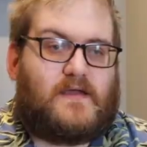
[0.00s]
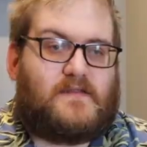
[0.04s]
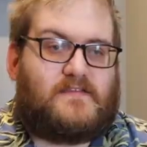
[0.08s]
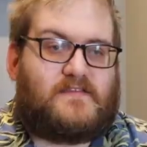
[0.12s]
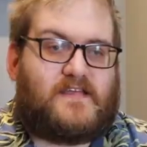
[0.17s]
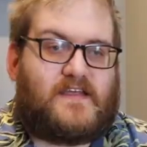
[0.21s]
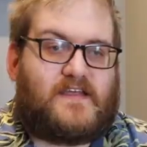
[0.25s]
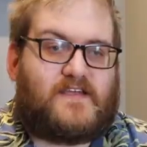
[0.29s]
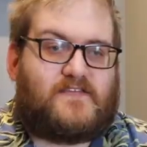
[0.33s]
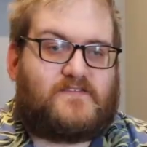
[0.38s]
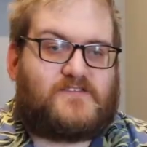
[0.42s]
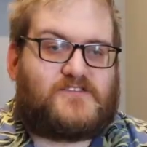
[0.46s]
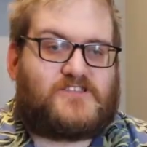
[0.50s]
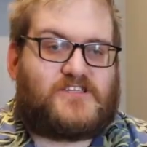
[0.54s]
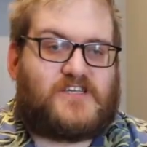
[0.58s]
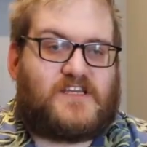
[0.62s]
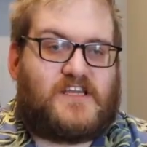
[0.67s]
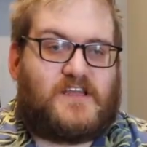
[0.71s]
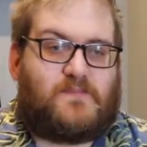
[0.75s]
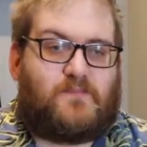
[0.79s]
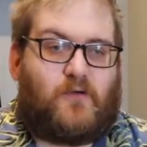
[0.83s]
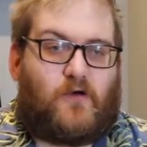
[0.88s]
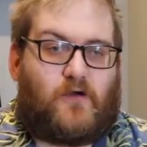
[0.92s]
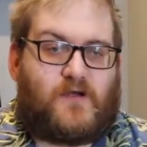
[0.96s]
Dear
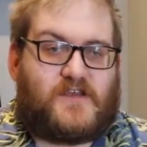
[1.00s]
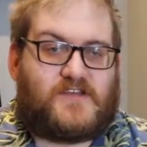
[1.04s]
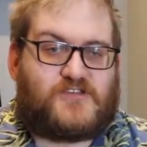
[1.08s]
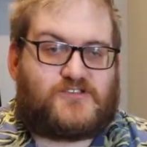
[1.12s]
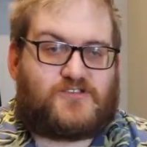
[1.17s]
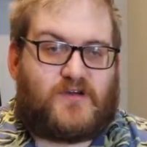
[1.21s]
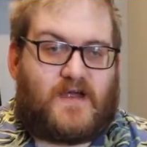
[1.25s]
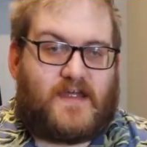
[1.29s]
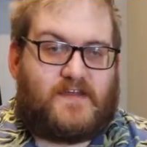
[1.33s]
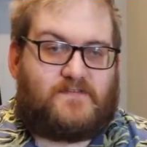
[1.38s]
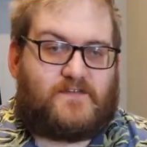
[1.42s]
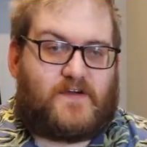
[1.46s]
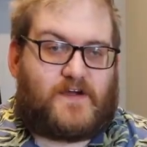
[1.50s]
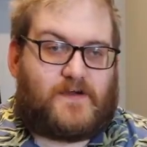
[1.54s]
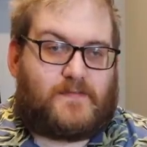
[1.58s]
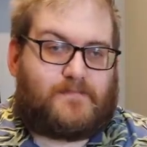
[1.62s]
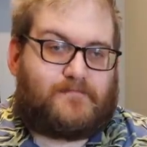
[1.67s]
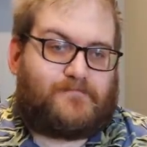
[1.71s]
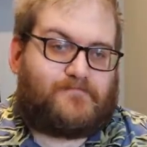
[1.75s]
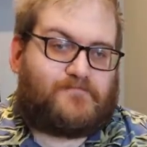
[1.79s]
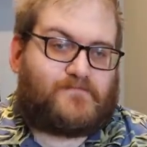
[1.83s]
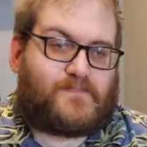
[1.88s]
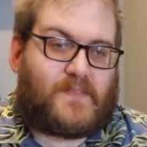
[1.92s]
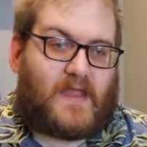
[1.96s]
GeniePoint driver,
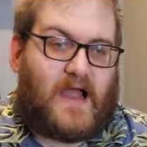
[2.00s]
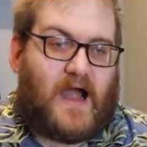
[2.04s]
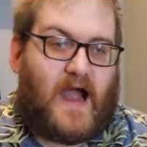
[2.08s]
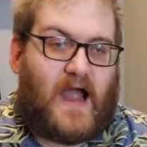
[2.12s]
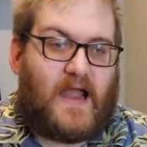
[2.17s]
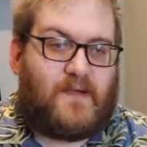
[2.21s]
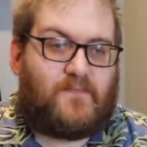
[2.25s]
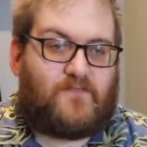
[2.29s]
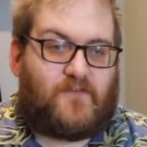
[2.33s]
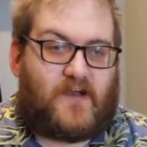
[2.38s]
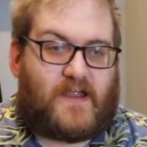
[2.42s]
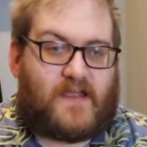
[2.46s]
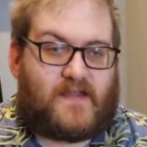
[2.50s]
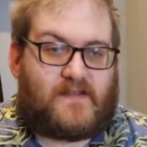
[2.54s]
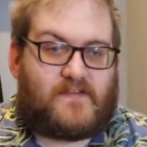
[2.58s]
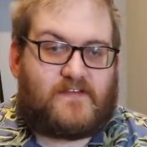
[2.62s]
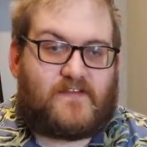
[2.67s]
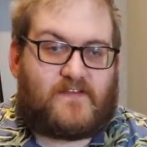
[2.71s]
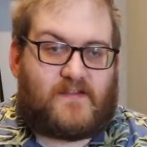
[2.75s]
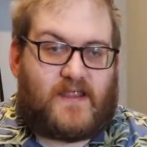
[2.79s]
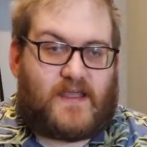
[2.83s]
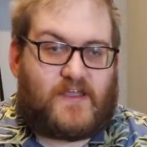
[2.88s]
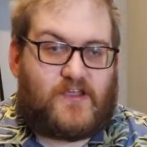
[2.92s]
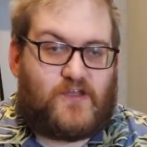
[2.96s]
I'm writing
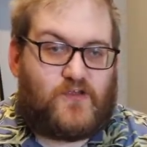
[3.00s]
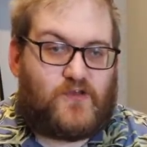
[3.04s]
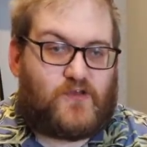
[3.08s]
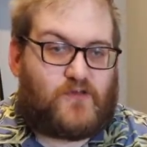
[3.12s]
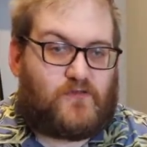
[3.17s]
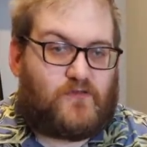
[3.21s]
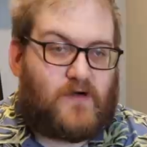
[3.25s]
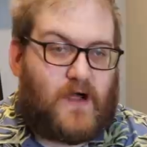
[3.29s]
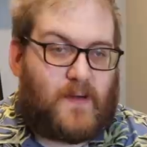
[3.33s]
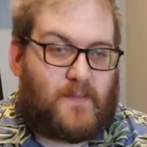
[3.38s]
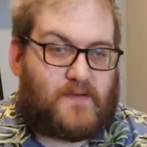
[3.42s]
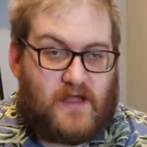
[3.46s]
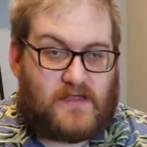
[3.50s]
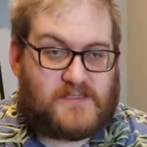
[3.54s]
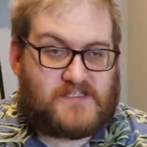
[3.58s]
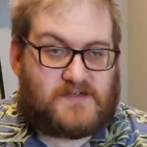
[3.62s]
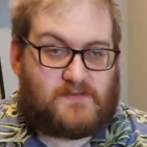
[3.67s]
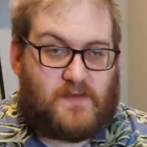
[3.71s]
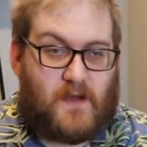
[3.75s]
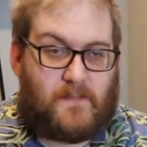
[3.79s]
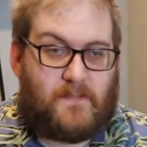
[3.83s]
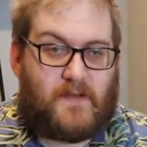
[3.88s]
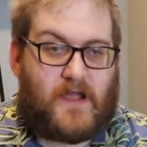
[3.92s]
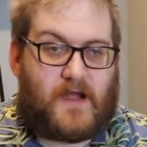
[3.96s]
to let you know of some
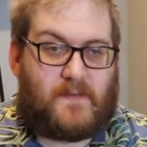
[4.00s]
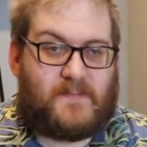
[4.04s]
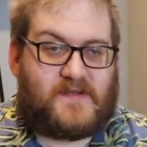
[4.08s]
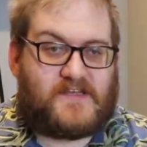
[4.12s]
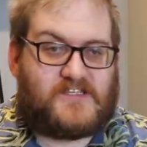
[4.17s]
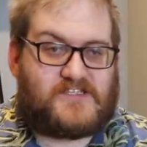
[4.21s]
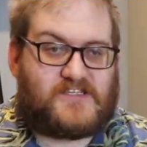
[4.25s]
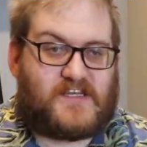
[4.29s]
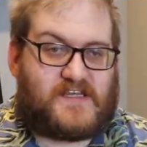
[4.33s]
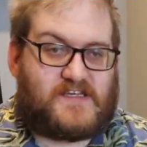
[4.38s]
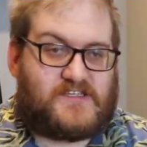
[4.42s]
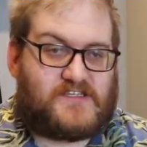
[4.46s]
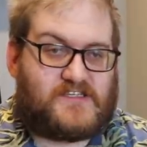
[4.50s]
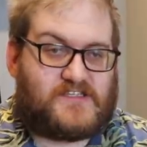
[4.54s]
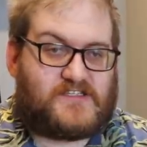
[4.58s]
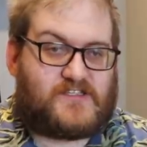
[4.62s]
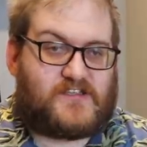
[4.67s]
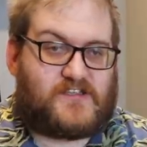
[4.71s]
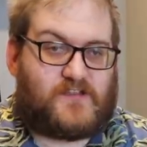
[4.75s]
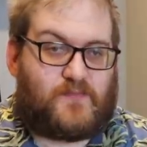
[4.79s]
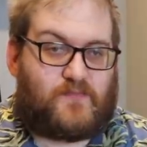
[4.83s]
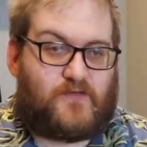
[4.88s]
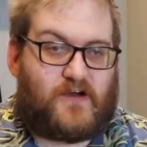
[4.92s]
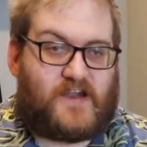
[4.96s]
upcoming changes to
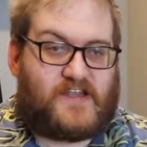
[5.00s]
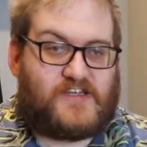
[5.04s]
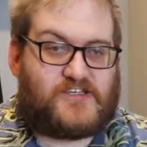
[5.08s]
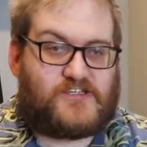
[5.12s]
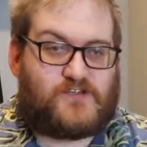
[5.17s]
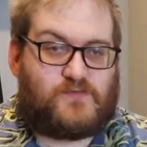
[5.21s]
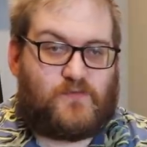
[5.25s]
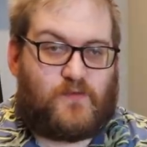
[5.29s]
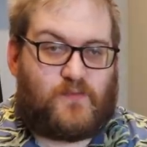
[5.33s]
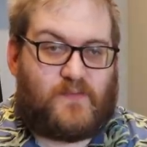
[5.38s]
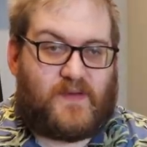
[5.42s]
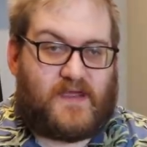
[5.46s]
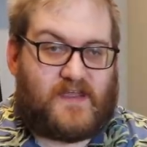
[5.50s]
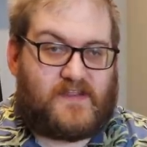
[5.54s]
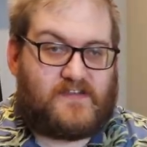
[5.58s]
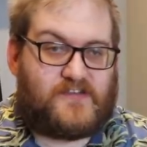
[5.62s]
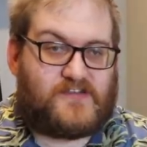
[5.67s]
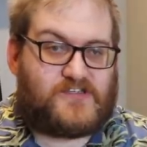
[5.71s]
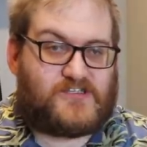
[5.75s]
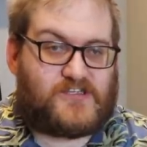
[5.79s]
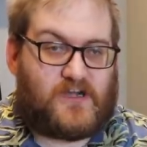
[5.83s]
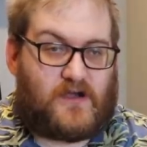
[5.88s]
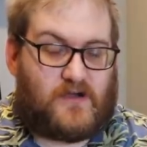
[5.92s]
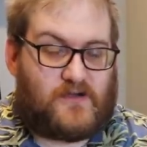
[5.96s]
the price you will pay to
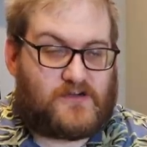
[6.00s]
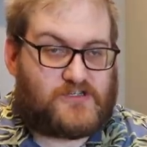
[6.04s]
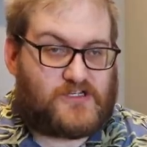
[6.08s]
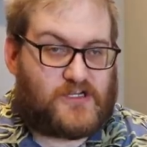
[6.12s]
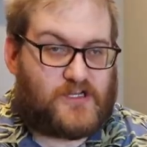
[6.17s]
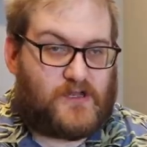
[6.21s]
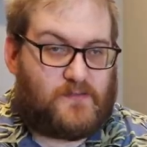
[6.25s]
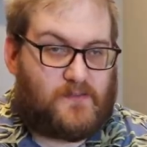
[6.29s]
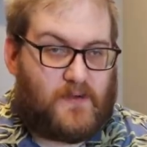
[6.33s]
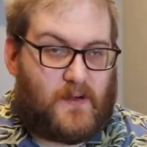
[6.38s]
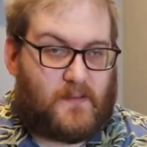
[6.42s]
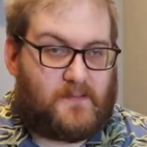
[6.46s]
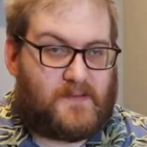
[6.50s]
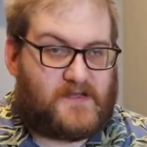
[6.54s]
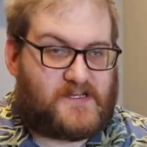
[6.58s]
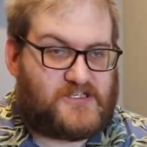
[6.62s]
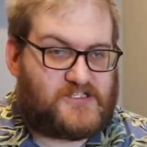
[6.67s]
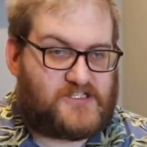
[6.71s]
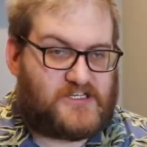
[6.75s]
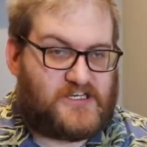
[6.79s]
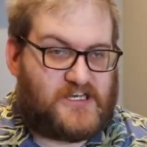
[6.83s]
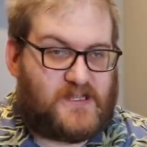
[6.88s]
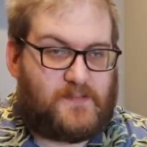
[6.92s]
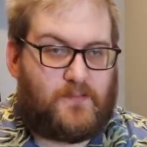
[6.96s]
charge on the public
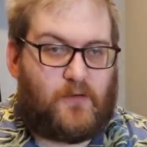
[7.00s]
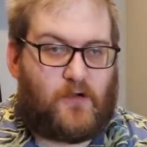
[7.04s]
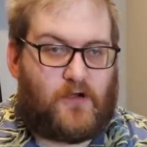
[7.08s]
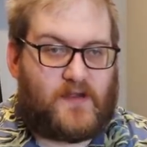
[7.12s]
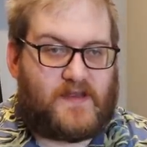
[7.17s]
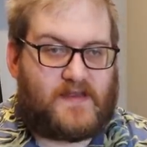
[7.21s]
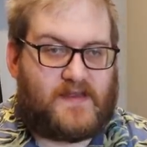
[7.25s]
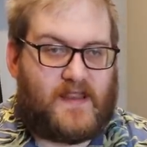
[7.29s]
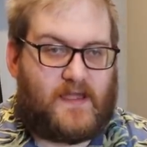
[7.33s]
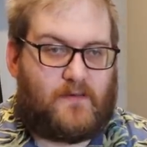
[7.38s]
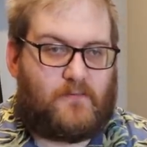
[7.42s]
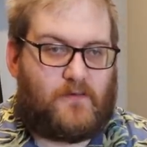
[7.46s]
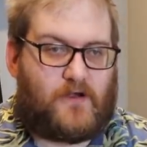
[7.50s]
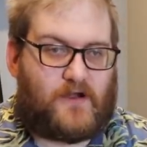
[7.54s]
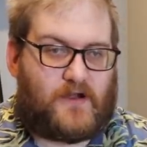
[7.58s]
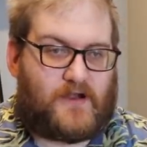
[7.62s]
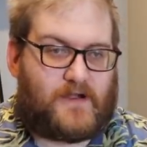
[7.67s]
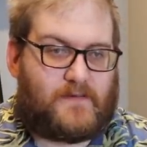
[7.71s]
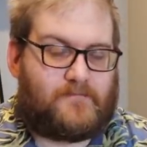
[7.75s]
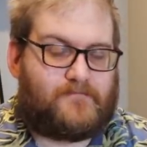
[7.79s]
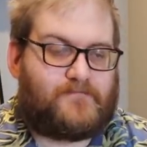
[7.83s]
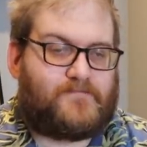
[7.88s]
GeniePoint network.